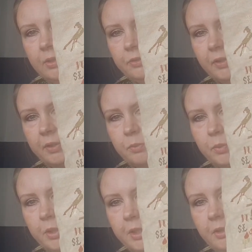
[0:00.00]
started
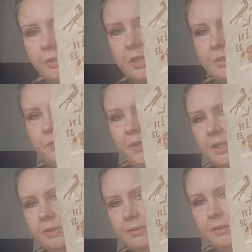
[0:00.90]
working on this
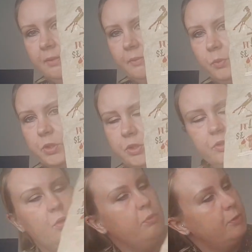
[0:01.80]
vase, which is
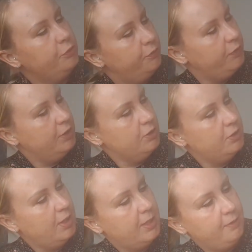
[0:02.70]
almost
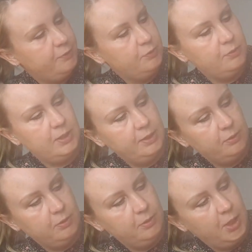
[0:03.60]
finished. I have to do a
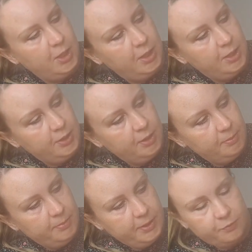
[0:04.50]
little
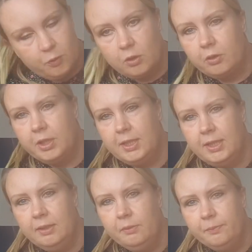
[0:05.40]
bit of color in
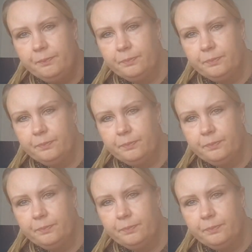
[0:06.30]
here.